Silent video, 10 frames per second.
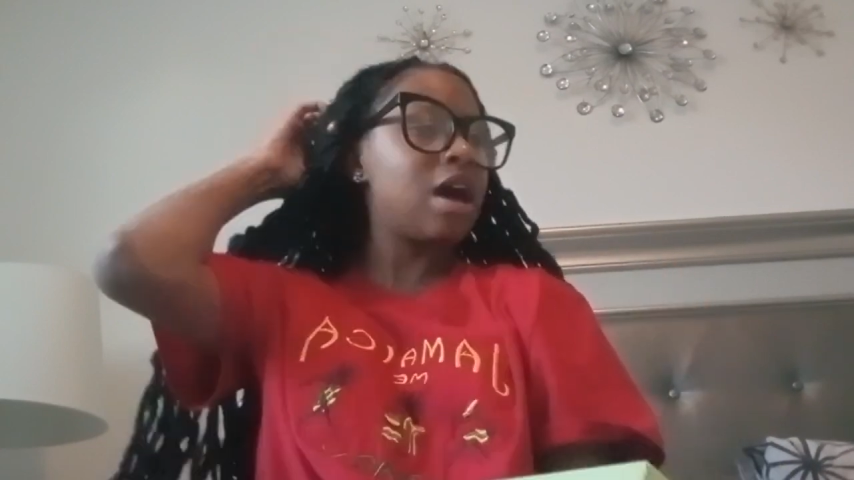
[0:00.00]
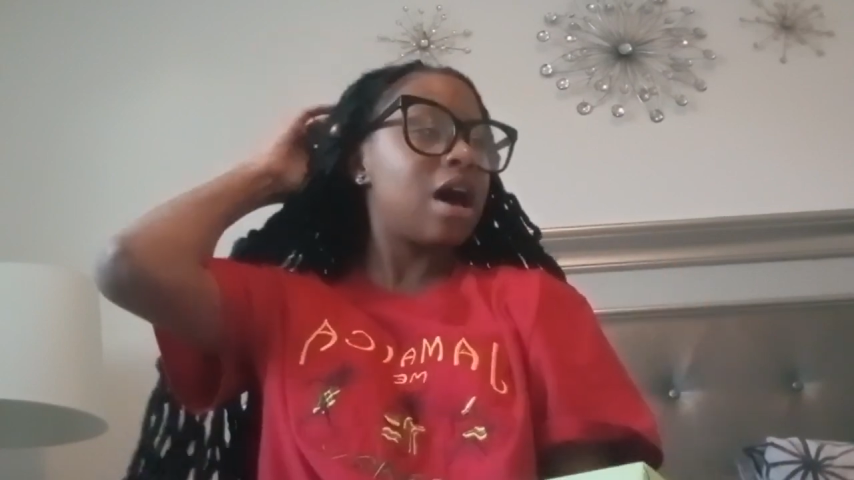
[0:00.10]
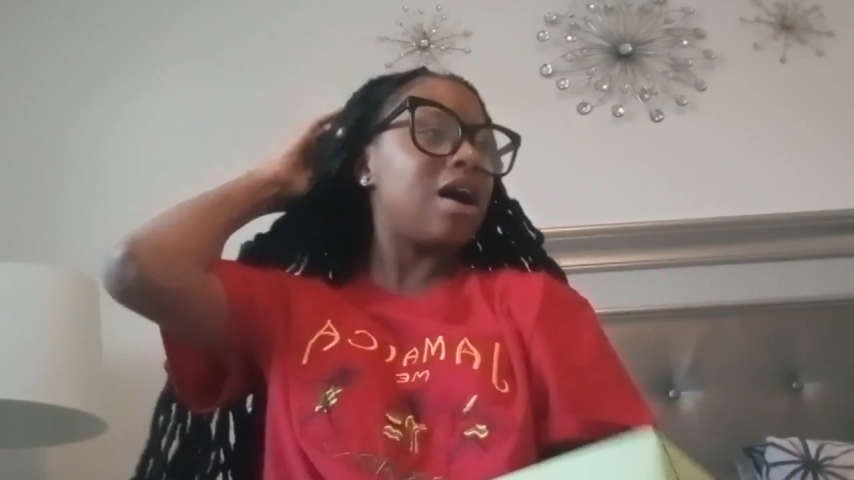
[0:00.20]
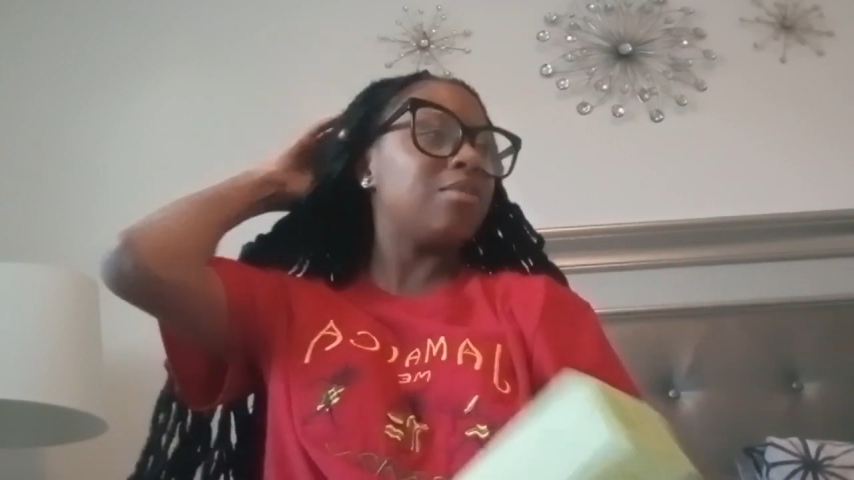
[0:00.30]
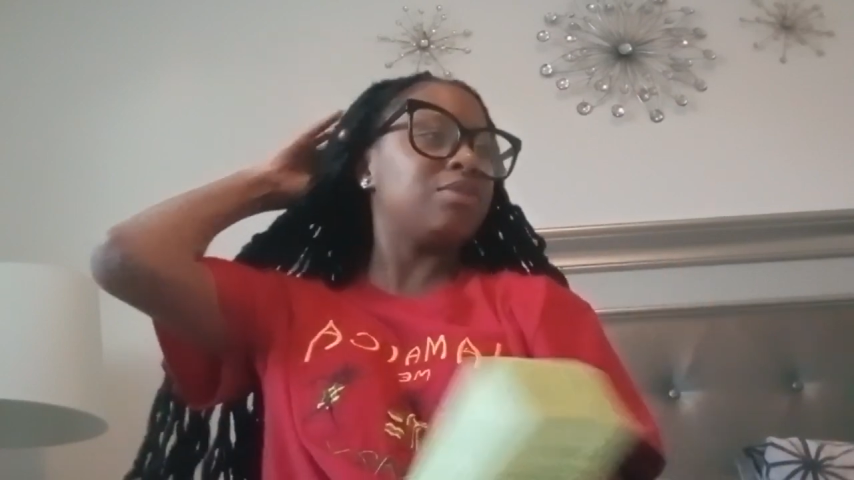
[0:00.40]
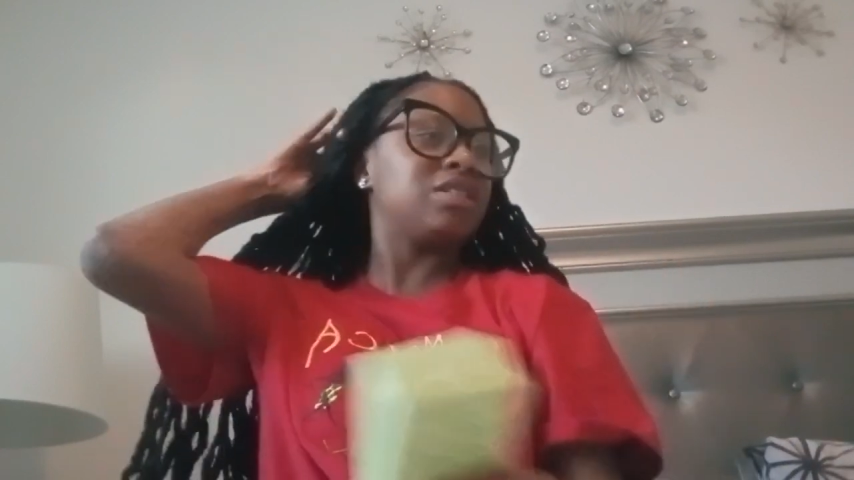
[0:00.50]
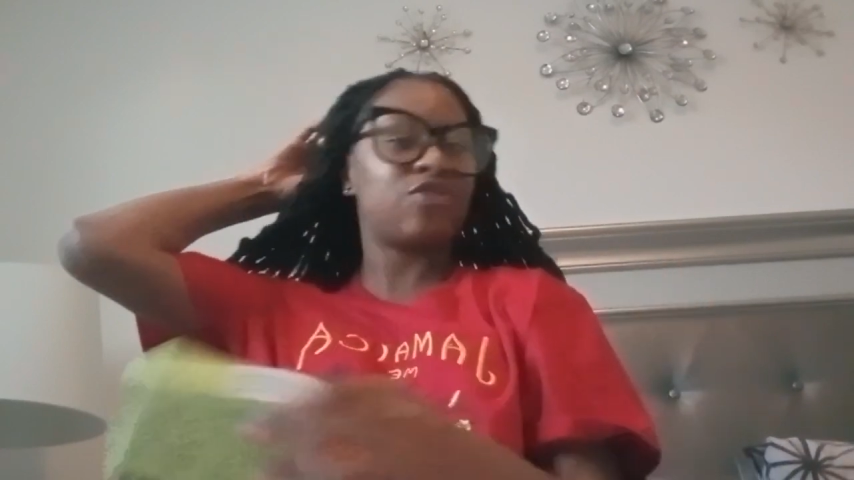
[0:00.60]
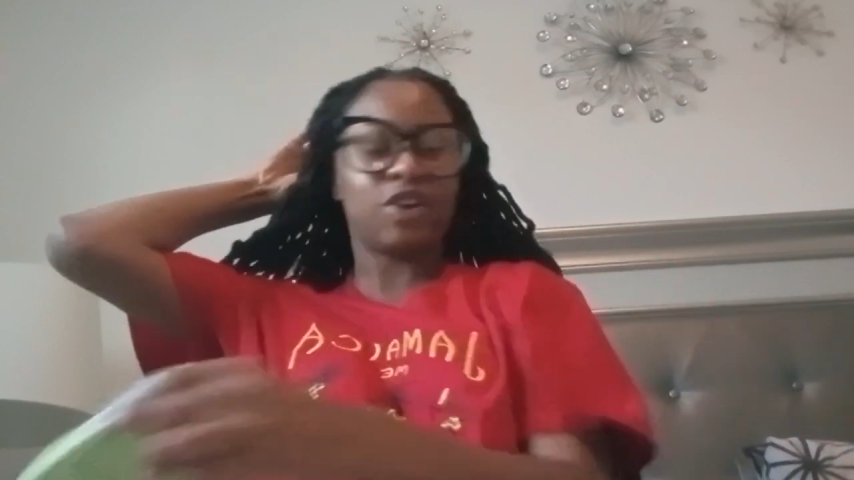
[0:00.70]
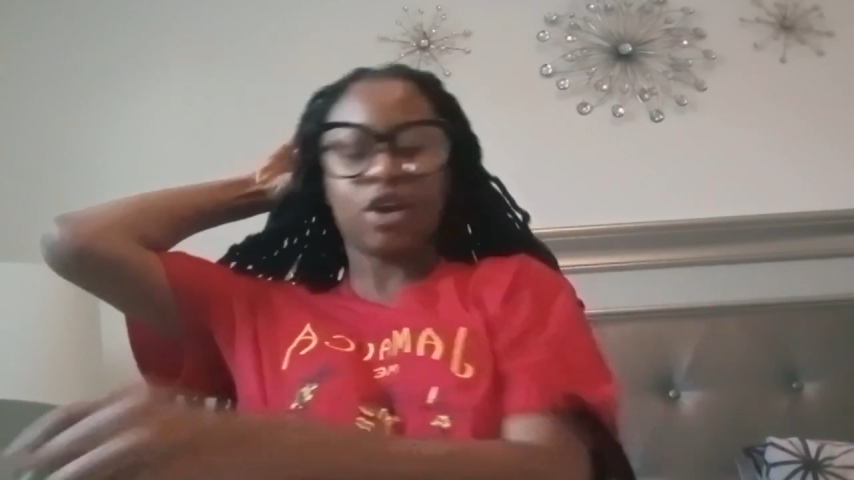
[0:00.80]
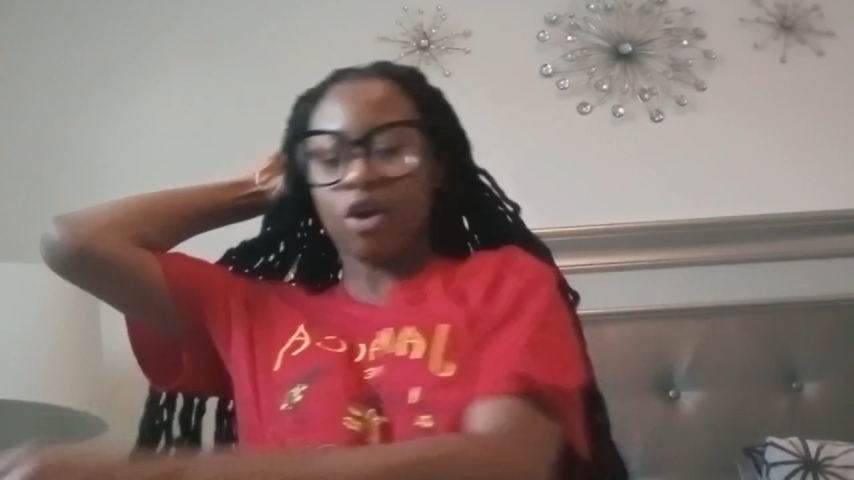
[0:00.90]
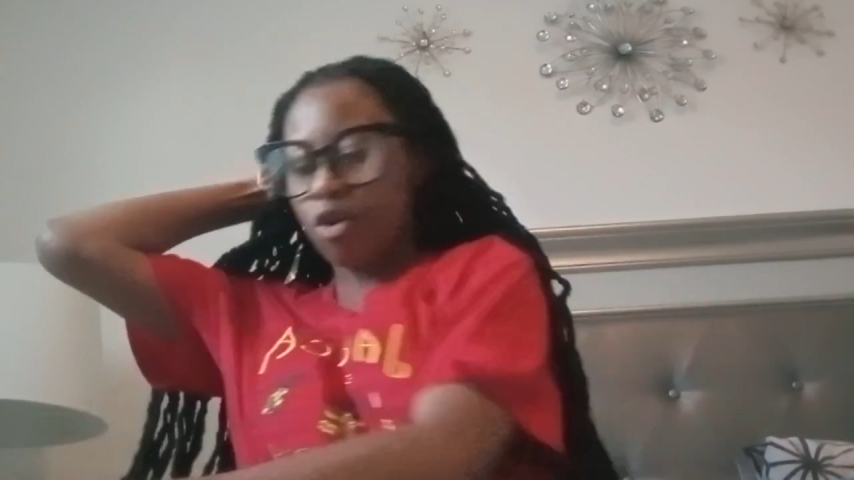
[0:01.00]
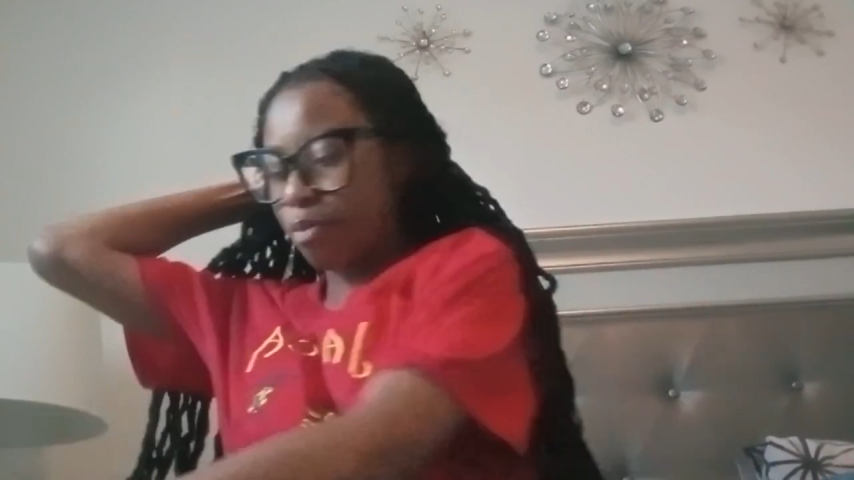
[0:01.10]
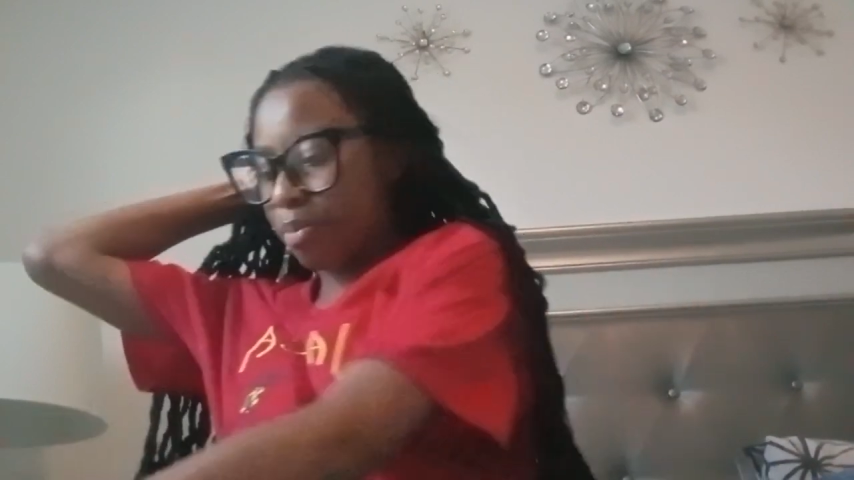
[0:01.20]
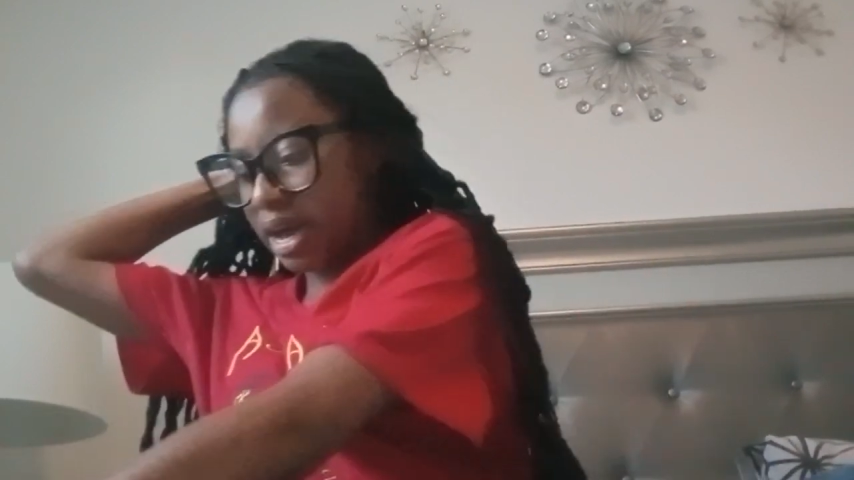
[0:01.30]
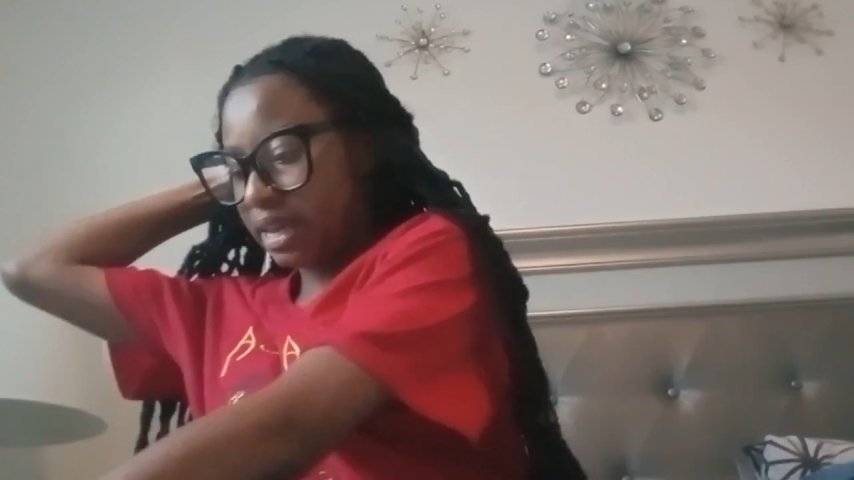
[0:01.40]
Um, this is for your whole
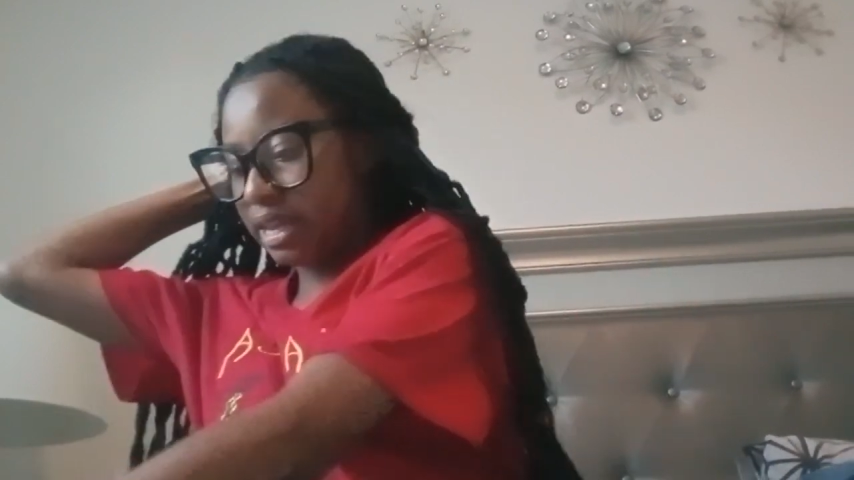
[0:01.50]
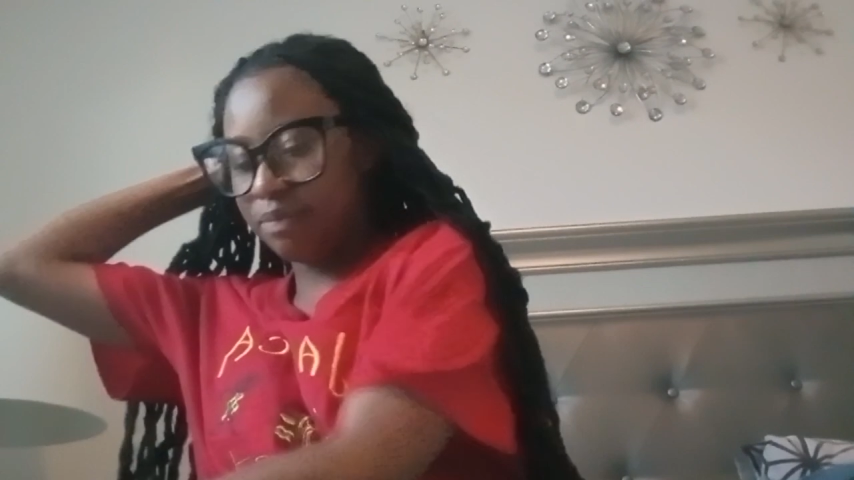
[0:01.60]
body.